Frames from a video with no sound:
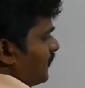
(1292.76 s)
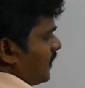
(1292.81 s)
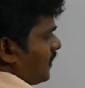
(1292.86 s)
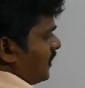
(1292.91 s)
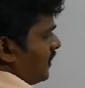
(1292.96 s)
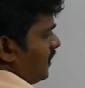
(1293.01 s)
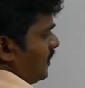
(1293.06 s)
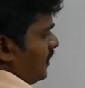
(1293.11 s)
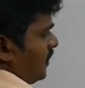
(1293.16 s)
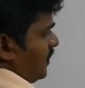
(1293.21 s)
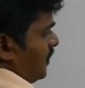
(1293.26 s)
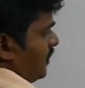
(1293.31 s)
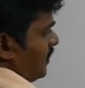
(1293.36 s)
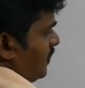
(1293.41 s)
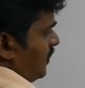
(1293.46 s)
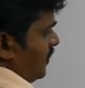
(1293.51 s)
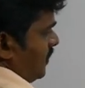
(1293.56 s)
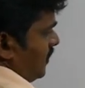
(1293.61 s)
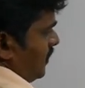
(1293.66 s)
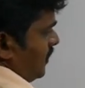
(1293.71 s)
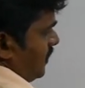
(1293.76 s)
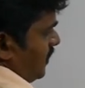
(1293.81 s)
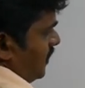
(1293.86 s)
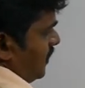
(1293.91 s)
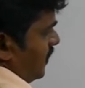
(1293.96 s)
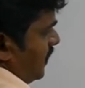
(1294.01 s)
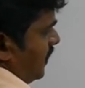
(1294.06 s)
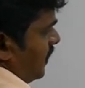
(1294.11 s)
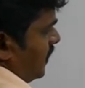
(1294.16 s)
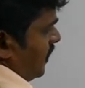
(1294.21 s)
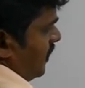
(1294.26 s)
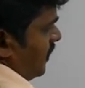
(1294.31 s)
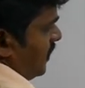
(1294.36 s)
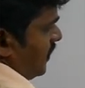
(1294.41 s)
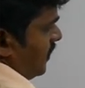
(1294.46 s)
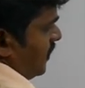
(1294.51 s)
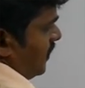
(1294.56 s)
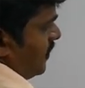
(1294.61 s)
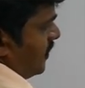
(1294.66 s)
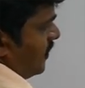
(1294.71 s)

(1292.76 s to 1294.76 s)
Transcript: (no one is talking)